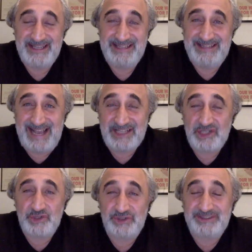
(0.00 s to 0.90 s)
that
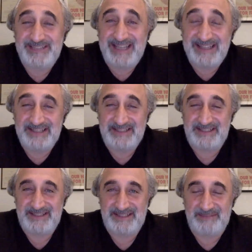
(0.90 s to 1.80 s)
should tell
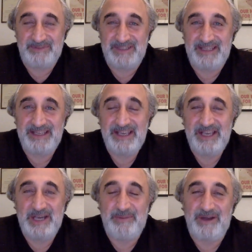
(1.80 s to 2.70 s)
us something
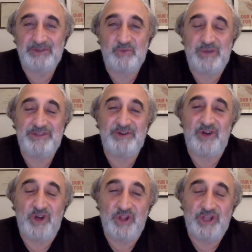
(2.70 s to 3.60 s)
about whether
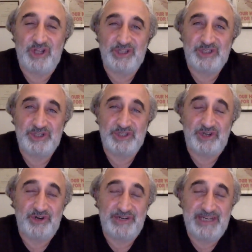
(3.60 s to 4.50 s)
all cultures
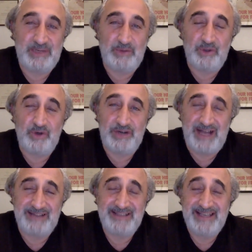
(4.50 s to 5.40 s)
are equal or
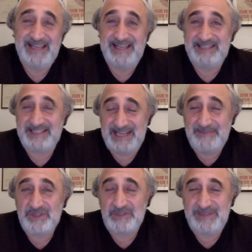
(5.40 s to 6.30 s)
not. It
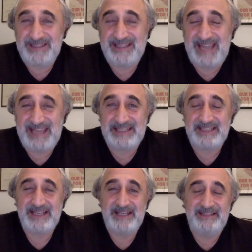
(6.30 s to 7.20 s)
seems to be the
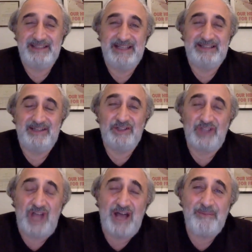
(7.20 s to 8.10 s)
case that a
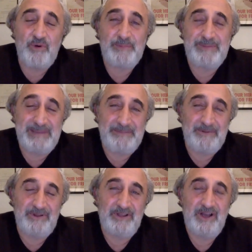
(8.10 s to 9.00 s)
lot more
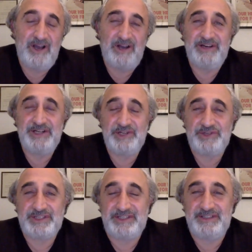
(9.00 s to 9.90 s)
people are
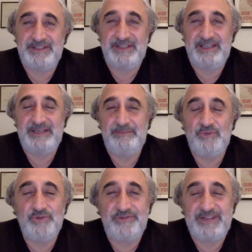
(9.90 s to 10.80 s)
interested in
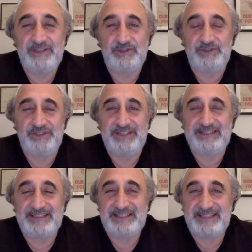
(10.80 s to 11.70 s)
moving to the
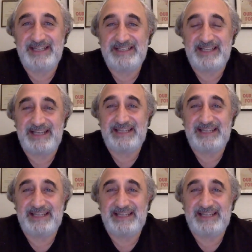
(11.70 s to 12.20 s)
United States and